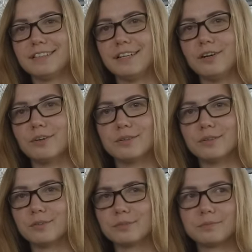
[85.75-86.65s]

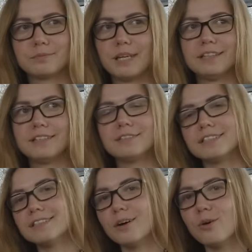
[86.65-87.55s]
or I even
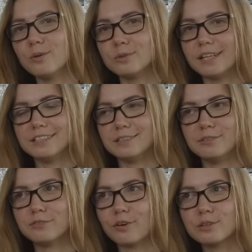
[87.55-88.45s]
didn't know any
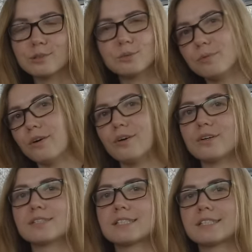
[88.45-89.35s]
for loop
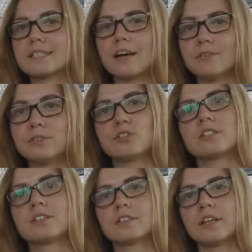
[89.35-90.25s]
or stuff which
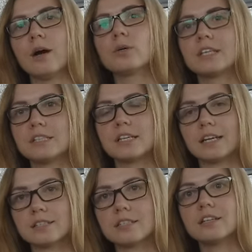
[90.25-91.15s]
uh, now kids
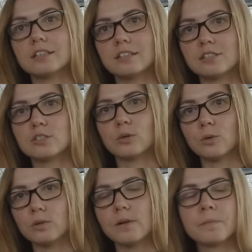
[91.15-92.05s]
are studying in
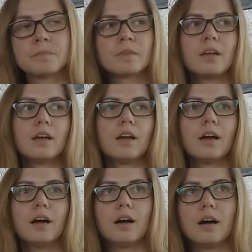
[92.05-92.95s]
school.
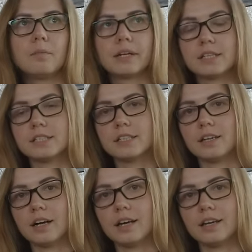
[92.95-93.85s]
Uh, but I think
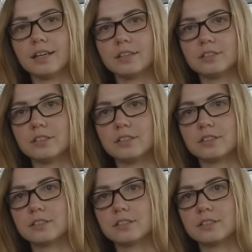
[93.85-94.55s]
I, it, it